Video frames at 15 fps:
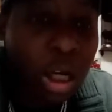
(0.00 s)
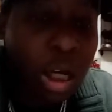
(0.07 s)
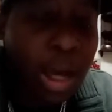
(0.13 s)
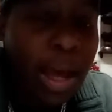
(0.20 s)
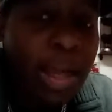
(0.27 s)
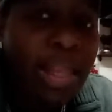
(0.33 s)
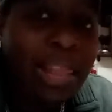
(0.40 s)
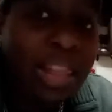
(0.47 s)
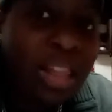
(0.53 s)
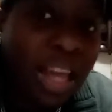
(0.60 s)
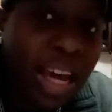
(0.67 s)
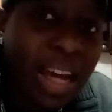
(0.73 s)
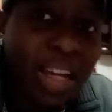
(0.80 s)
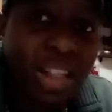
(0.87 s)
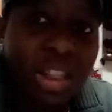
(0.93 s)
at
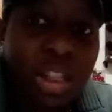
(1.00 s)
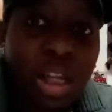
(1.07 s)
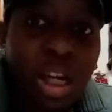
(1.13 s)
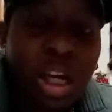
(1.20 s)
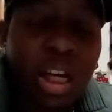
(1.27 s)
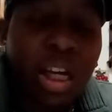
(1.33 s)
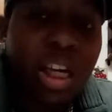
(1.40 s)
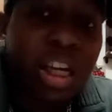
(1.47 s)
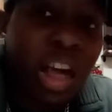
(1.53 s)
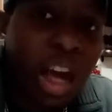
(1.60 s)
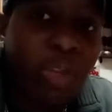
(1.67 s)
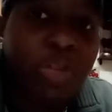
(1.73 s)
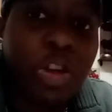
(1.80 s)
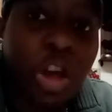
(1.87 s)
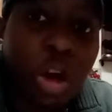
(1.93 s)
least
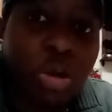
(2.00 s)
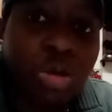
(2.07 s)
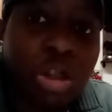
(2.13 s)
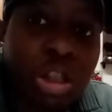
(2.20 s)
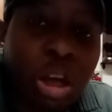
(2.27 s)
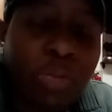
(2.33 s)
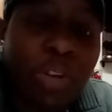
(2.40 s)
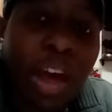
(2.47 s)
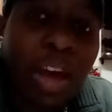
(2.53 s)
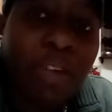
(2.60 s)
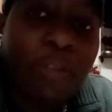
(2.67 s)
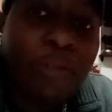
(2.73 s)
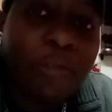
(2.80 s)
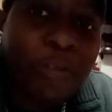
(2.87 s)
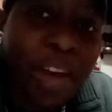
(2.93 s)
give yourself
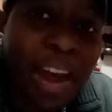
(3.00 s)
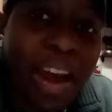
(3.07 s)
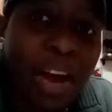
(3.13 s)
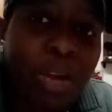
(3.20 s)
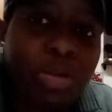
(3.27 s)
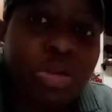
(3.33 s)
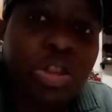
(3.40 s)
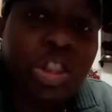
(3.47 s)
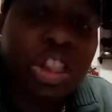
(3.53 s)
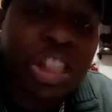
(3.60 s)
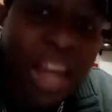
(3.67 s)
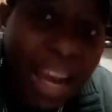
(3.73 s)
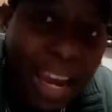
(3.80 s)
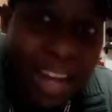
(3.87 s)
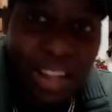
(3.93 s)
a fair
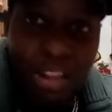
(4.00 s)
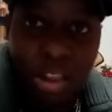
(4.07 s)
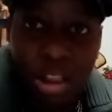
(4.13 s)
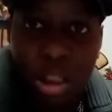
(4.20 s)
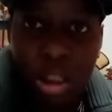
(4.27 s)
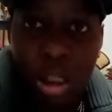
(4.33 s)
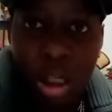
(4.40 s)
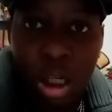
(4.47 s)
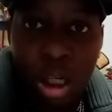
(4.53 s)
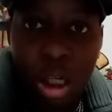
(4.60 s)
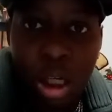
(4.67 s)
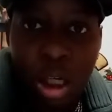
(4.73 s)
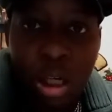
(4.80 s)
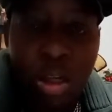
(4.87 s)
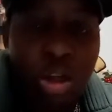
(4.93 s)
chance.
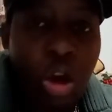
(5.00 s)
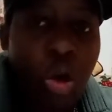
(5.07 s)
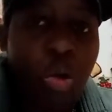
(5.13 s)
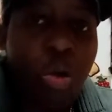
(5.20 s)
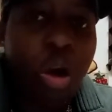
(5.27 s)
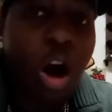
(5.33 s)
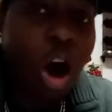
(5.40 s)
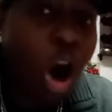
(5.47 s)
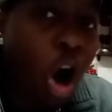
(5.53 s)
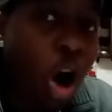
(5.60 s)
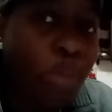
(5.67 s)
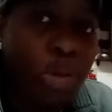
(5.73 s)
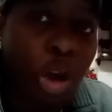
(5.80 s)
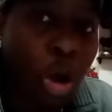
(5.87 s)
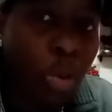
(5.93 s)
Don't
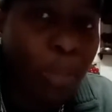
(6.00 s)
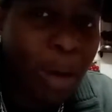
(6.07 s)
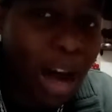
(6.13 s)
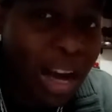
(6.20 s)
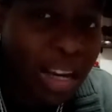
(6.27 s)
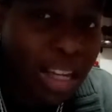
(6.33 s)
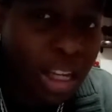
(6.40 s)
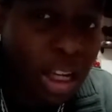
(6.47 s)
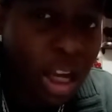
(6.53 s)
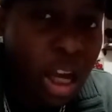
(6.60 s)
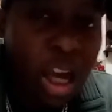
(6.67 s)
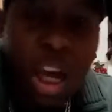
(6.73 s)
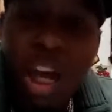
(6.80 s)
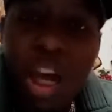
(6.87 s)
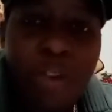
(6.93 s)
harm your body
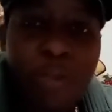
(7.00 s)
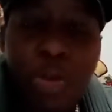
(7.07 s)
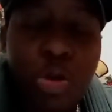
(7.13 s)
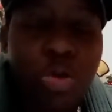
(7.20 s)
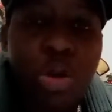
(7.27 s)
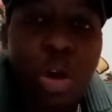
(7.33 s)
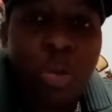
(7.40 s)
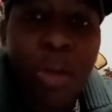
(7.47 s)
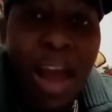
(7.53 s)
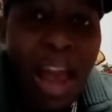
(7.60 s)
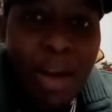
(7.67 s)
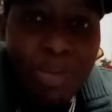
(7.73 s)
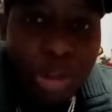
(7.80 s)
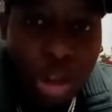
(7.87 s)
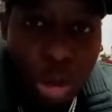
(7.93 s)
if you don't
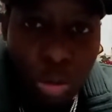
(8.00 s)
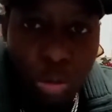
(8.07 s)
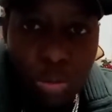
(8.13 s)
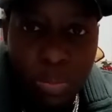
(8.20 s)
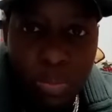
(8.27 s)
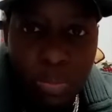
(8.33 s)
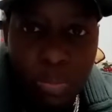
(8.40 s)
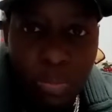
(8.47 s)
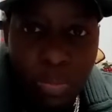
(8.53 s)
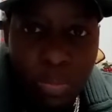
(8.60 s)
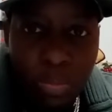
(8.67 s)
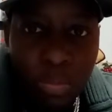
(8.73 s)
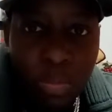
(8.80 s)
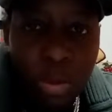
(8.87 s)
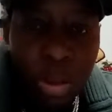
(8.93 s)
have to.
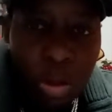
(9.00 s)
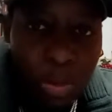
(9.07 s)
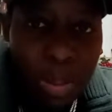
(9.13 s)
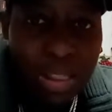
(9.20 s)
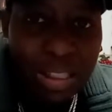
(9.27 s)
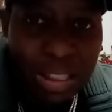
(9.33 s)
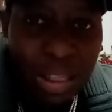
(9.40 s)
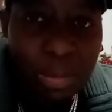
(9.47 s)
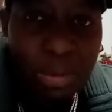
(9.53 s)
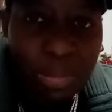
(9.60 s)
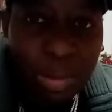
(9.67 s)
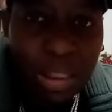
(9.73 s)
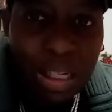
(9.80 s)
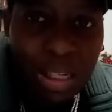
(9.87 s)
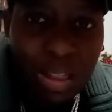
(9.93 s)
You understand what
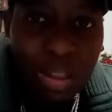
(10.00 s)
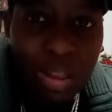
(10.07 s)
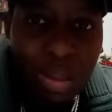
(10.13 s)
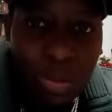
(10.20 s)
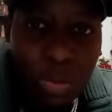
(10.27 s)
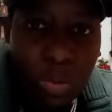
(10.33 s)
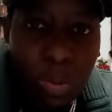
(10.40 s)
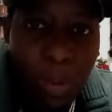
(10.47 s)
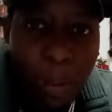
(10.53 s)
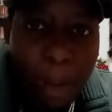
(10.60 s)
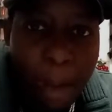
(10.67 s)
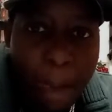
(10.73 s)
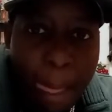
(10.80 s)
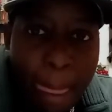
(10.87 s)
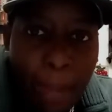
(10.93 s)
I'm saying to you?
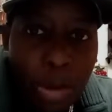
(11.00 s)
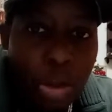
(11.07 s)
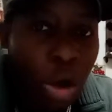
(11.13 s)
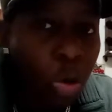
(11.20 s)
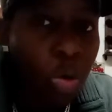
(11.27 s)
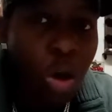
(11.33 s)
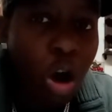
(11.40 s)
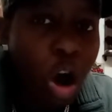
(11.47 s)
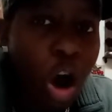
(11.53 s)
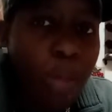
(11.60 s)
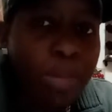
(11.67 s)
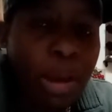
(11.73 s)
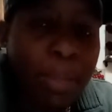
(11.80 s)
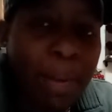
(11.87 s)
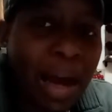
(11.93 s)
Don't
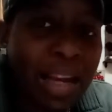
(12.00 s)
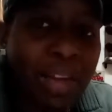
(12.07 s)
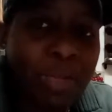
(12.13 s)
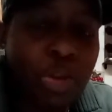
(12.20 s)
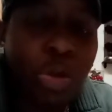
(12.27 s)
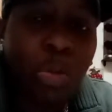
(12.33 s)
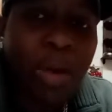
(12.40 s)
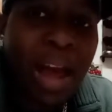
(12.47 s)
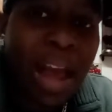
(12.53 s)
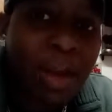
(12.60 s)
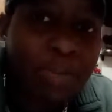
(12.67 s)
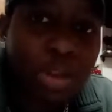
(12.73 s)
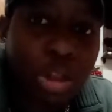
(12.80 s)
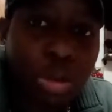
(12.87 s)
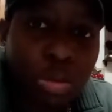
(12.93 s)
harm your body if you don't
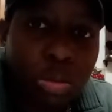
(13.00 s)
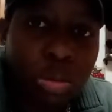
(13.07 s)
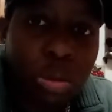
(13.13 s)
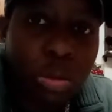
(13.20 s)
have to.